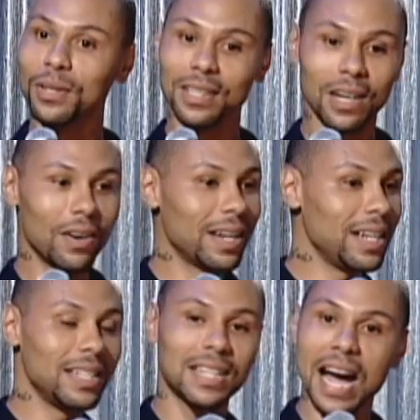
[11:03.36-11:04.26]
you know. And then
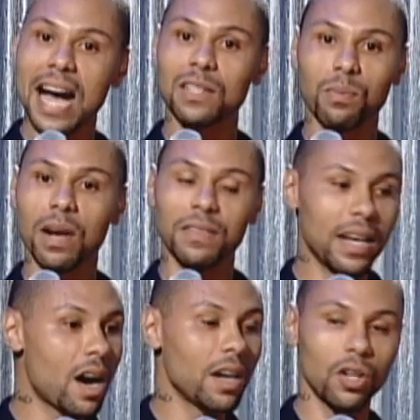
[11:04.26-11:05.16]
these guys' breath, they
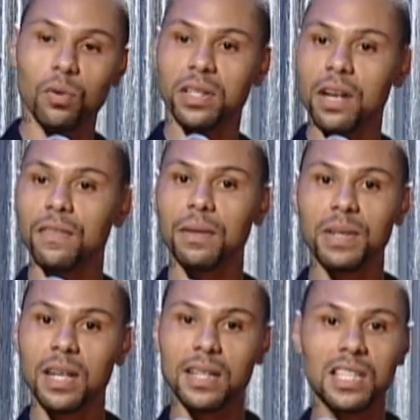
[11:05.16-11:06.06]
aren't no different
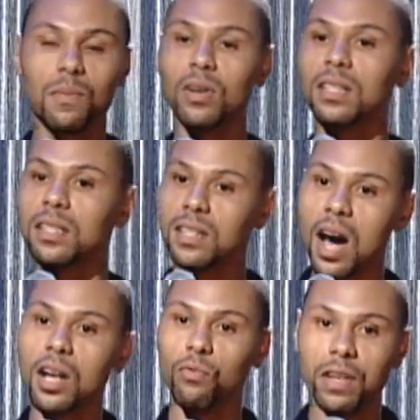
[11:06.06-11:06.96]
because they smoking this
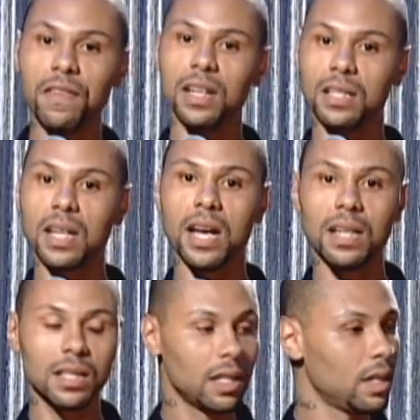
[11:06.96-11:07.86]
exotic reefer these
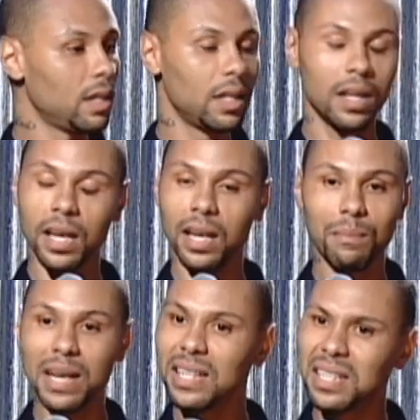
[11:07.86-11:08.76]
days, and it
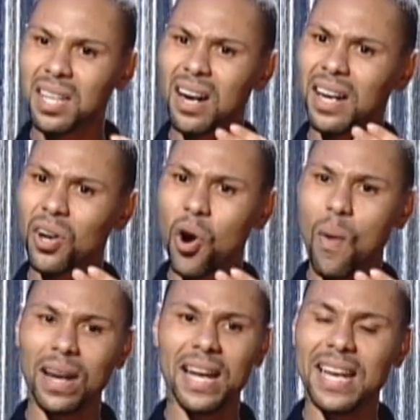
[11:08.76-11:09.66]
make their tongue get all
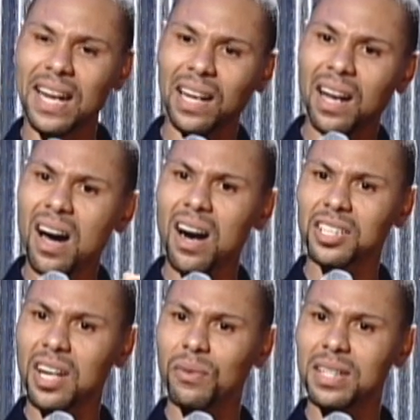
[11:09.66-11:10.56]
white. Like he had a long
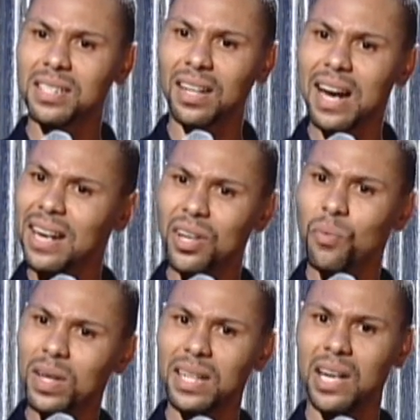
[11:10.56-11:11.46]
jaw on his tongue. I didn't know
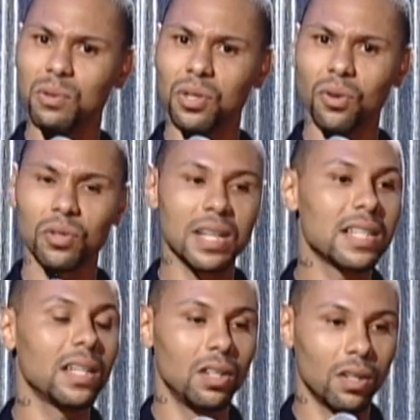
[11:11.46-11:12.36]
what the hell was going on. So I
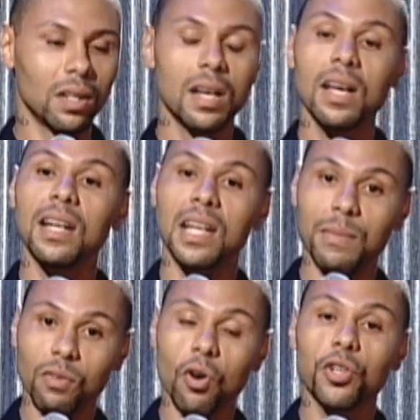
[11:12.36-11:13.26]
said, look, let
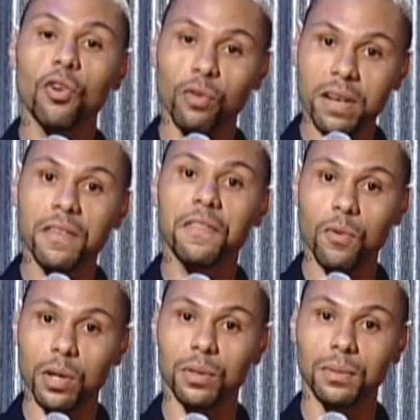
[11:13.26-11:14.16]
me roll your reefer
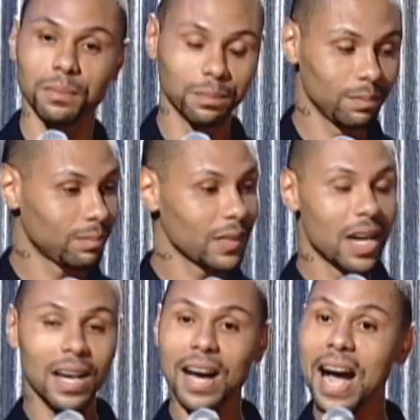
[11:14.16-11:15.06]
for you.
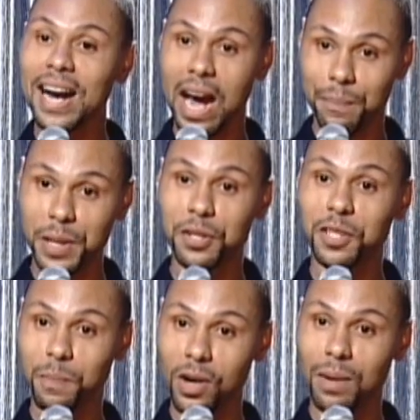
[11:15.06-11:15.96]
I got a piece of
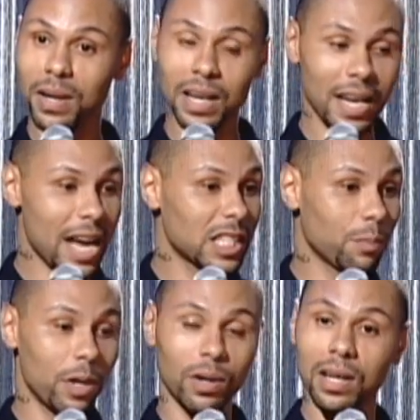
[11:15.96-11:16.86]
spearmint and I
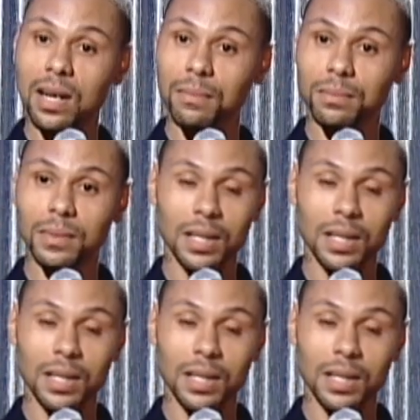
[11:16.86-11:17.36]
sprinkled it up.